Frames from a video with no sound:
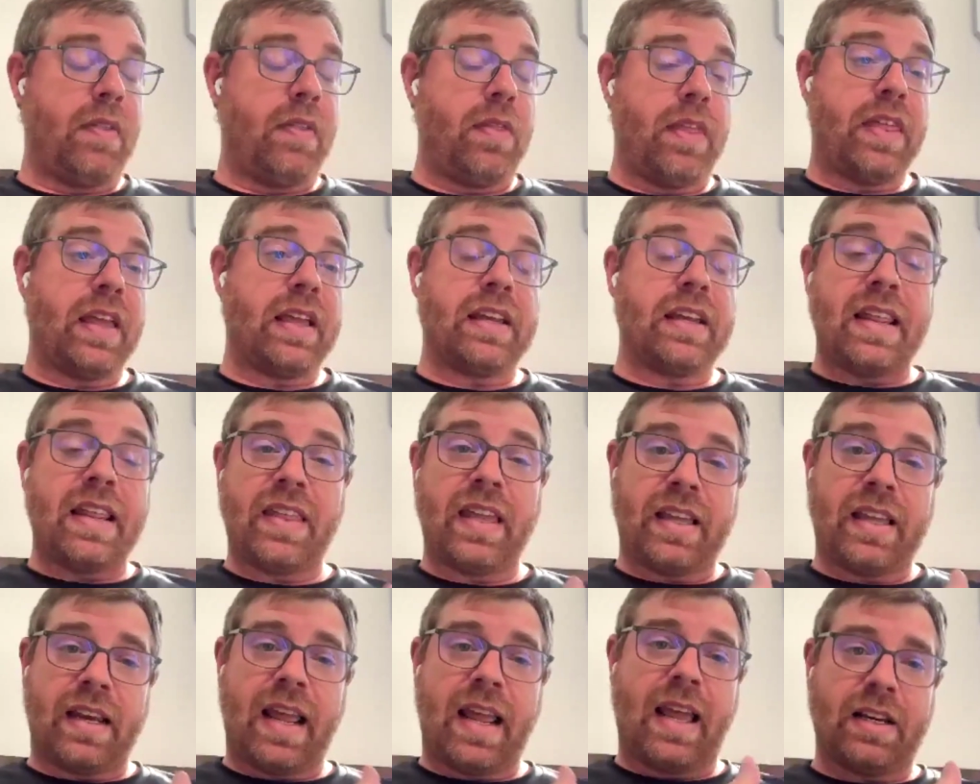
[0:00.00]
and
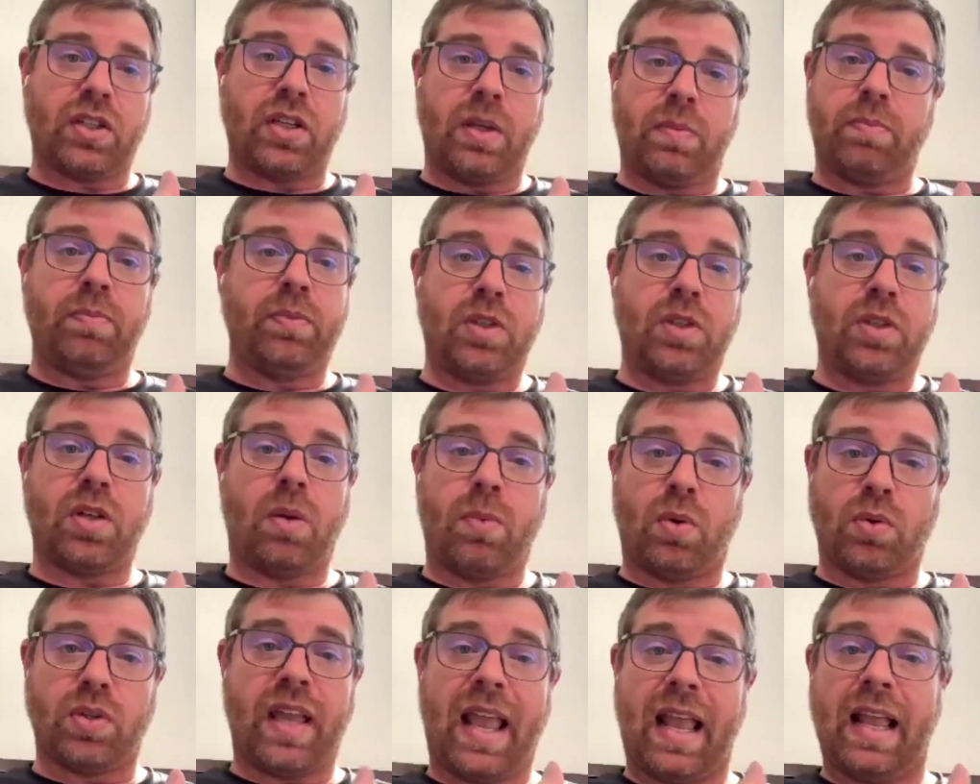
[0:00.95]
they could actually
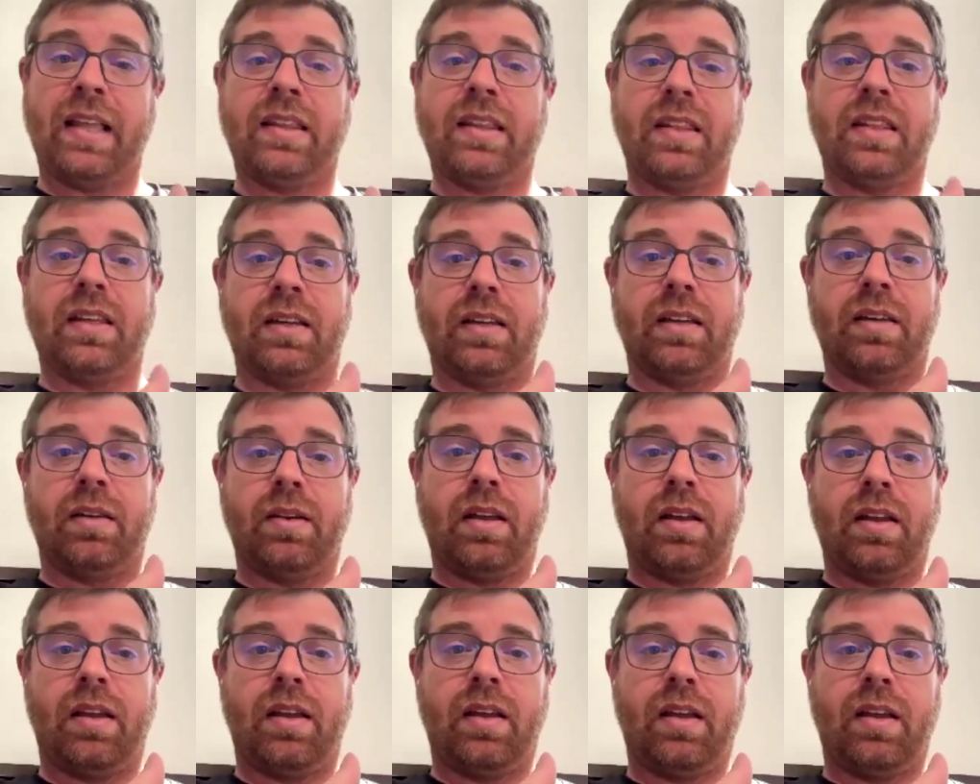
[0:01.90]
just almost hand the